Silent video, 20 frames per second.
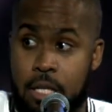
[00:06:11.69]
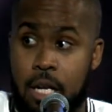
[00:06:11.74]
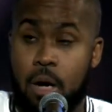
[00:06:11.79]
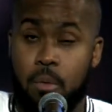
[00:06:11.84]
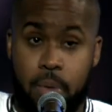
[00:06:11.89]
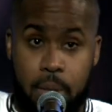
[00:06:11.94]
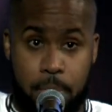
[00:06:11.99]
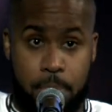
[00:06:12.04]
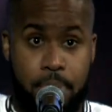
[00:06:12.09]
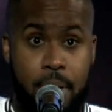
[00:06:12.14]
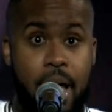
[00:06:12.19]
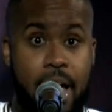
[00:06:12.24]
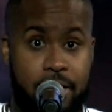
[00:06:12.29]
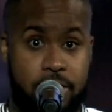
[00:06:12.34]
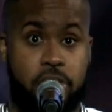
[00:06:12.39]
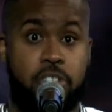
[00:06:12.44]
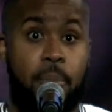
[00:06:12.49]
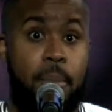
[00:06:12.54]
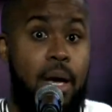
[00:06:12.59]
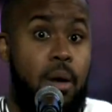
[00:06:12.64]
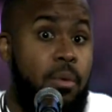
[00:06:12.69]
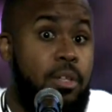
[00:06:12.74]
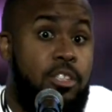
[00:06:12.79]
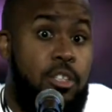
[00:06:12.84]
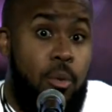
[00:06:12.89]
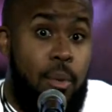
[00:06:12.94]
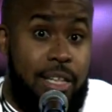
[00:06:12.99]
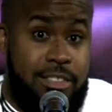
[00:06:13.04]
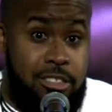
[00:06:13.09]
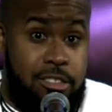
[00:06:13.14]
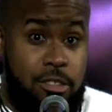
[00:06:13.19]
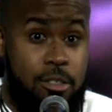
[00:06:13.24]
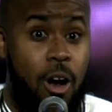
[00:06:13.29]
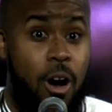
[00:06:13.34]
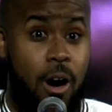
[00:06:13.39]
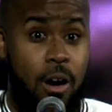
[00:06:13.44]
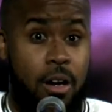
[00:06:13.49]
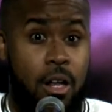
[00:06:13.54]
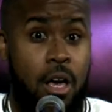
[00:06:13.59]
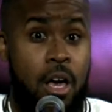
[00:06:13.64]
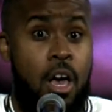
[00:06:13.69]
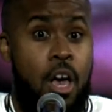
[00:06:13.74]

now we back. So, man, where do I start?